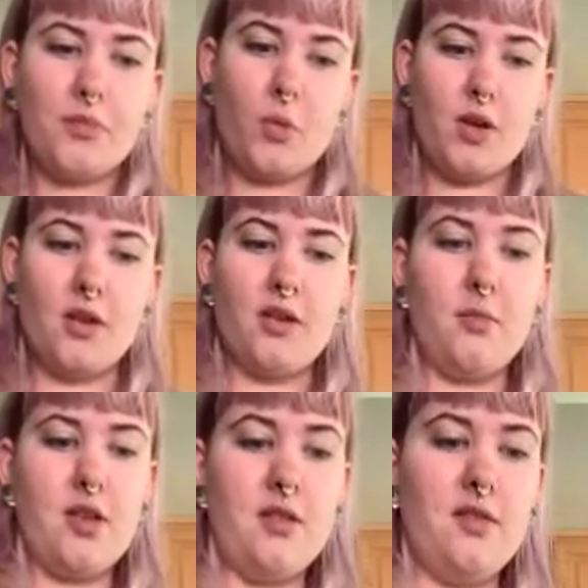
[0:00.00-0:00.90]
We are going to
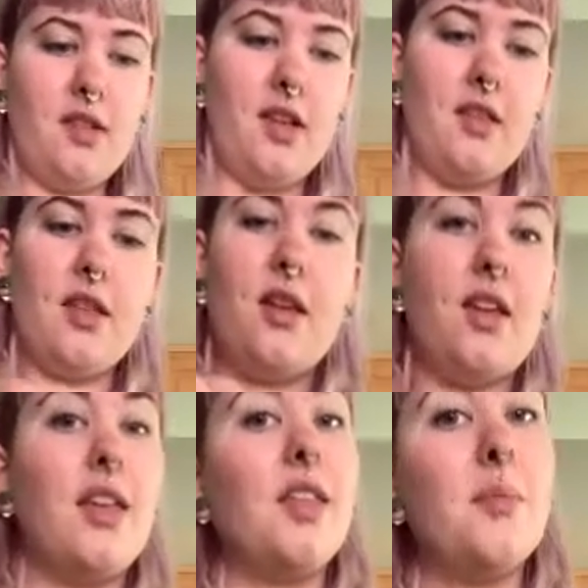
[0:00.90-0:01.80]
be using the
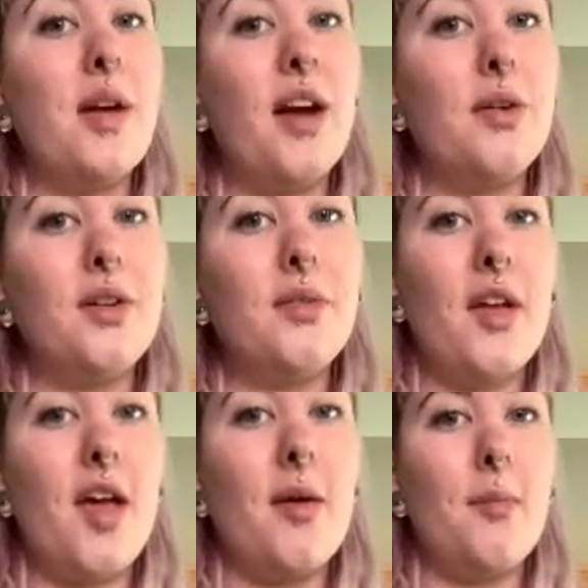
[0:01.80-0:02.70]
Healing Power of
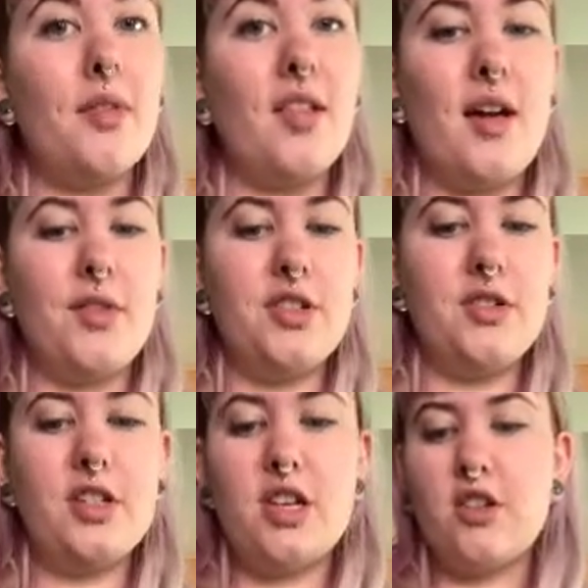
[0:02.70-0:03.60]
Hemp lavender
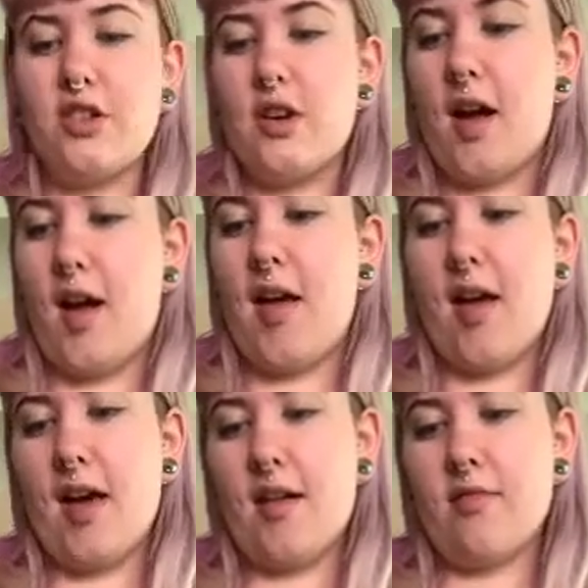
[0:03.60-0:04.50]
tincture. I
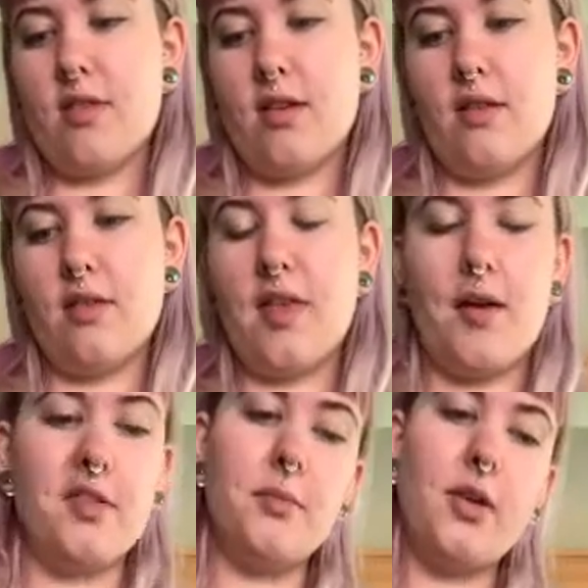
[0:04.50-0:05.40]
have the
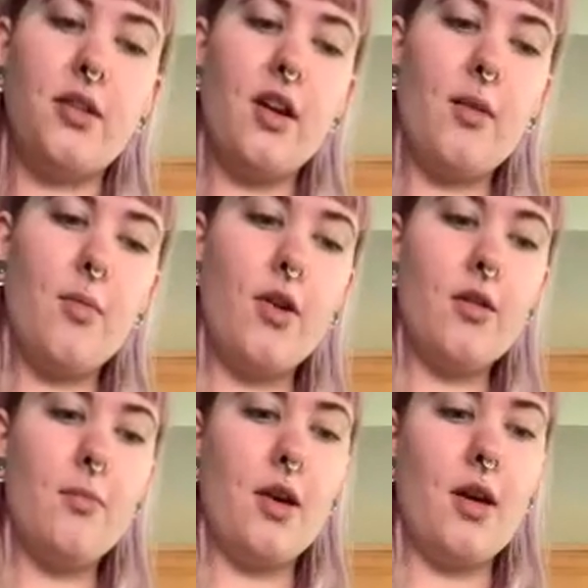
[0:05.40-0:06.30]
1,000 milligram
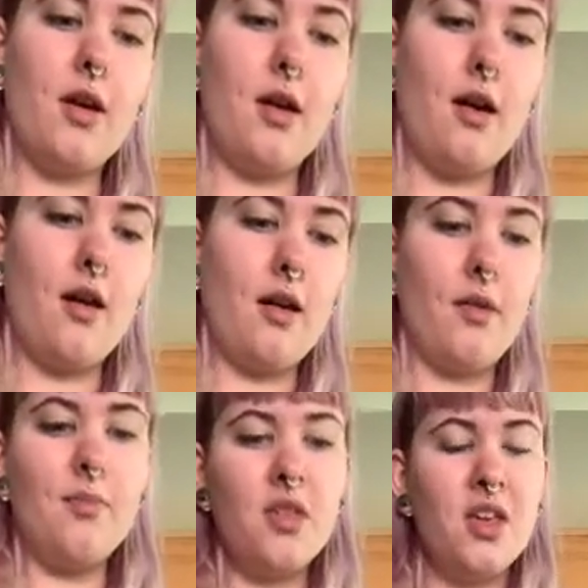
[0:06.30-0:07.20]
one, but
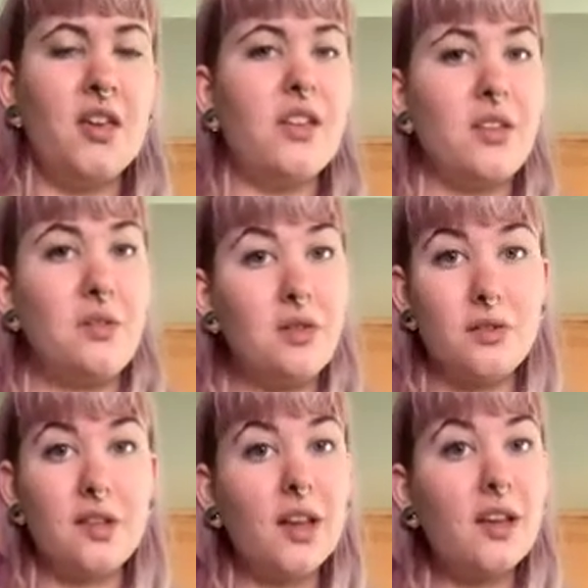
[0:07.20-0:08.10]
you can
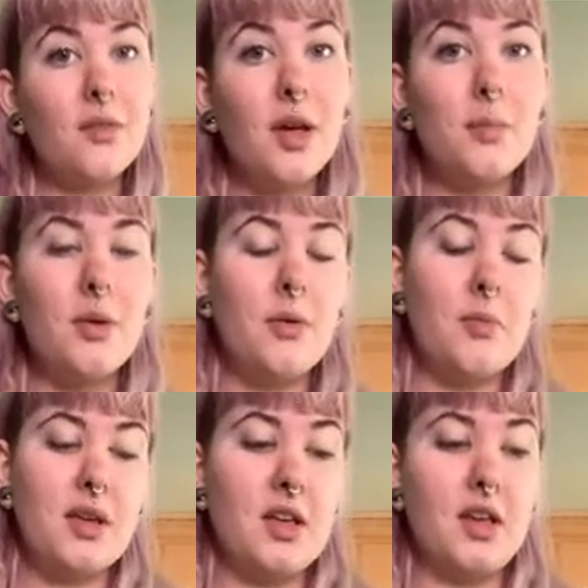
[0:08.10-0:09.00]
use any of them. It would
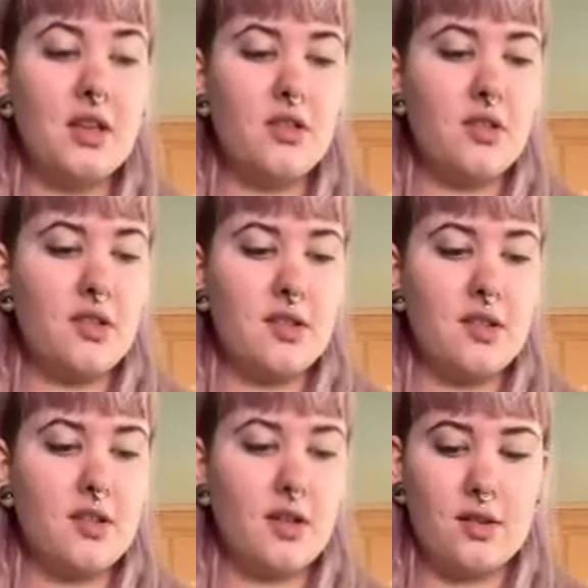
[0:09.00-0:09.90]
be just
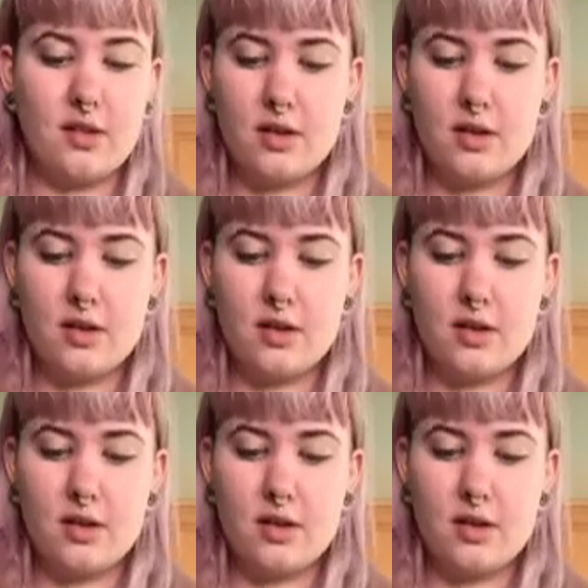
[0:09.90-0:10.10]
as good.